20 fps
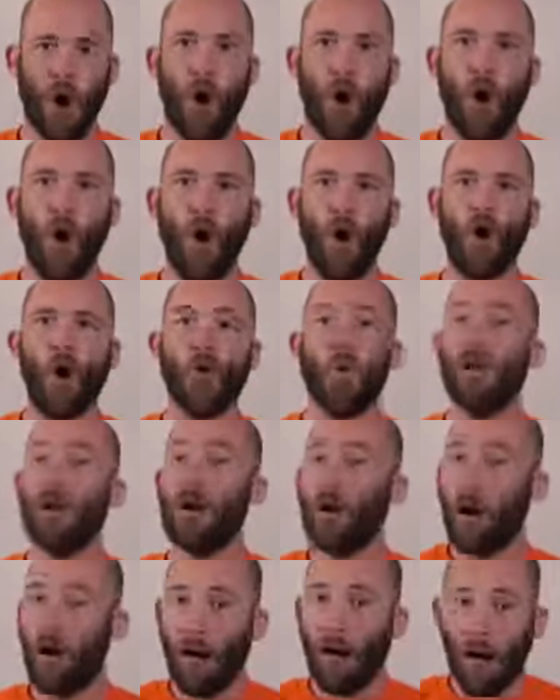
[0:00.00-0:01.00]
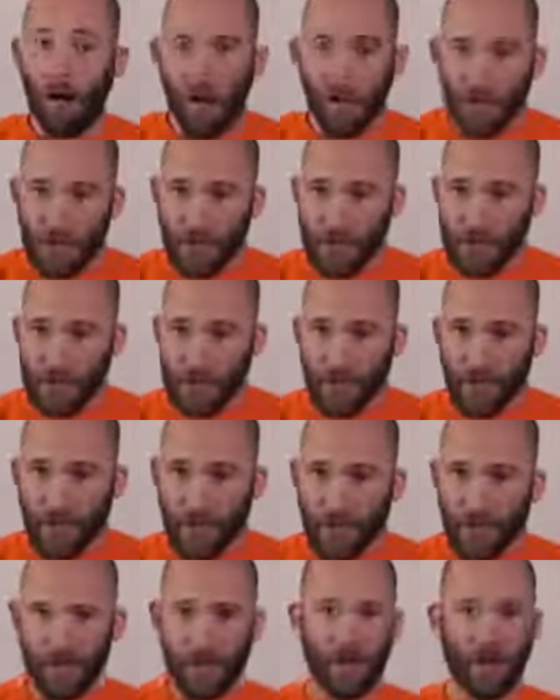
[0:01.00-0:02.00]
all a
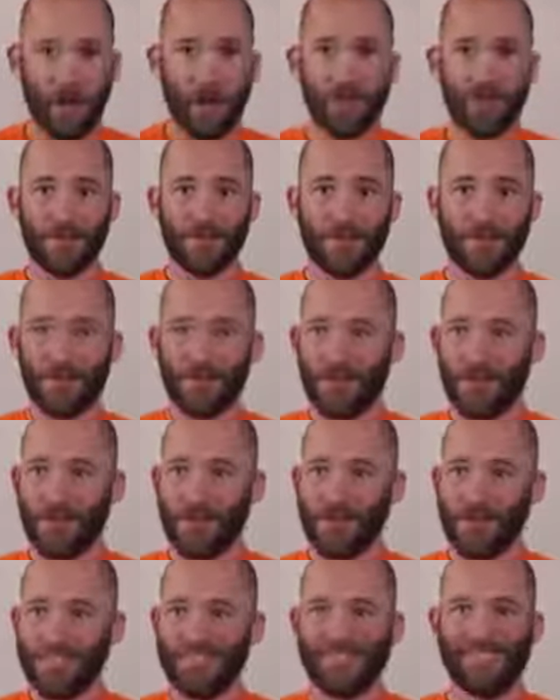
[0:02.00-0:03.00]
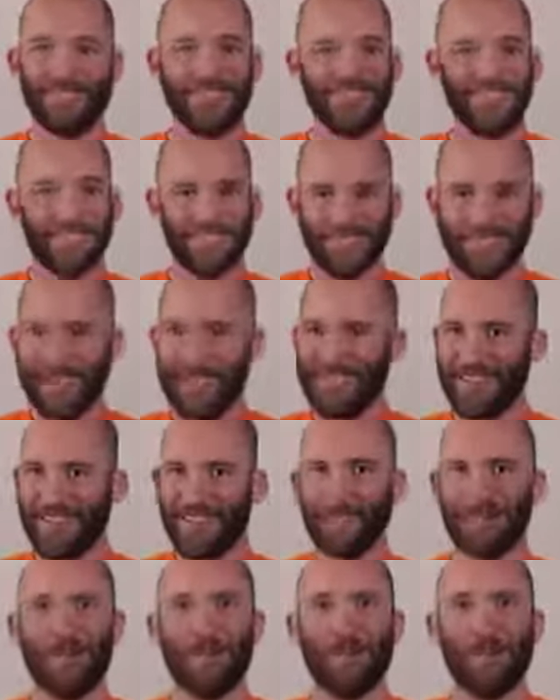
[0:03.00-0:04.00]
server is, this is nothing
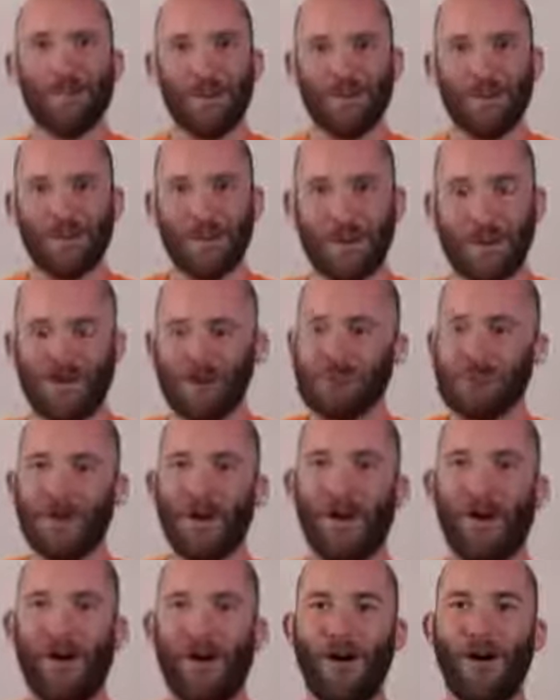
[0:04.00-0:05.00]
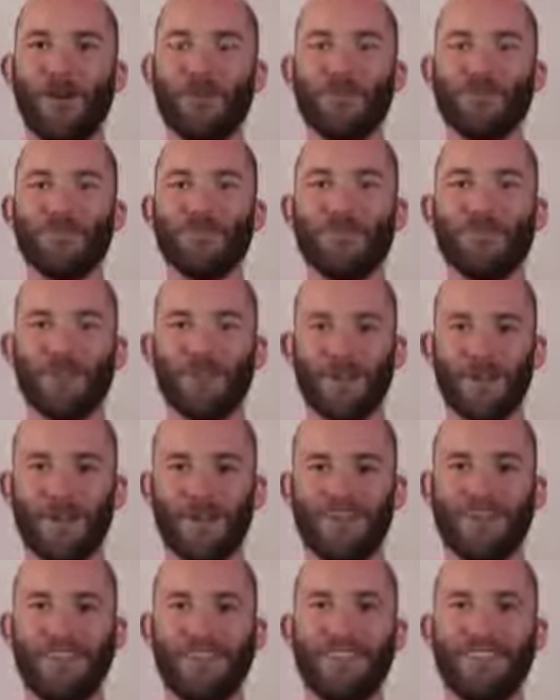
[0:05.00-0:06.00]
to be nervous about, all a server
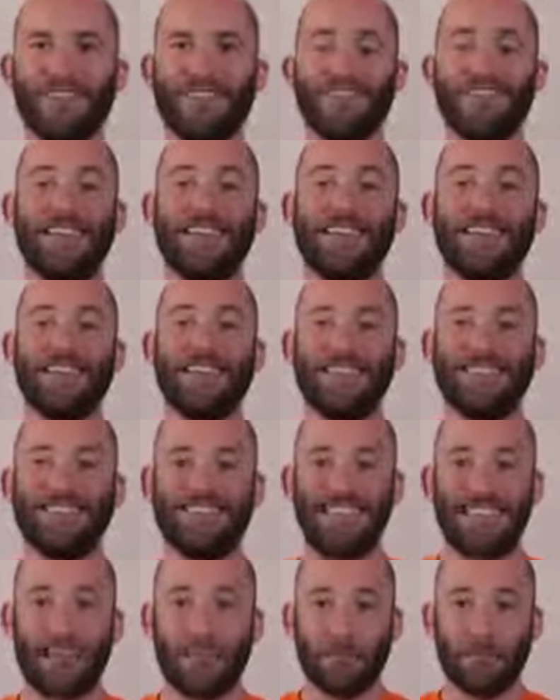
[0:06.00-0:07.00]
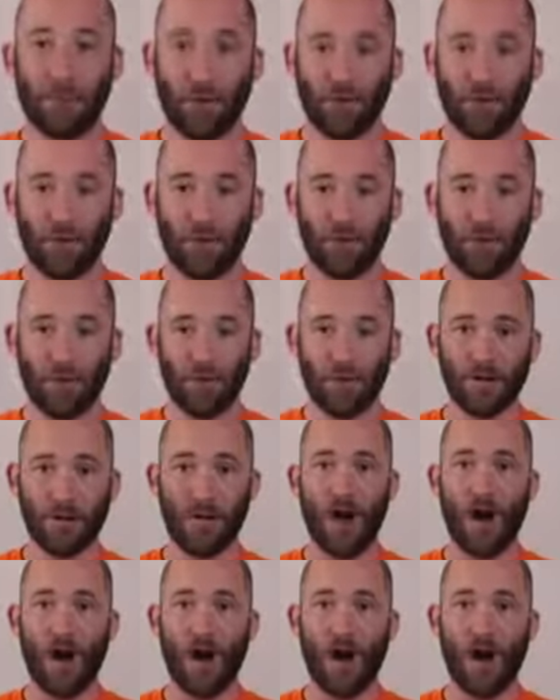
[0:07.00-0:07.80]
is it's a computer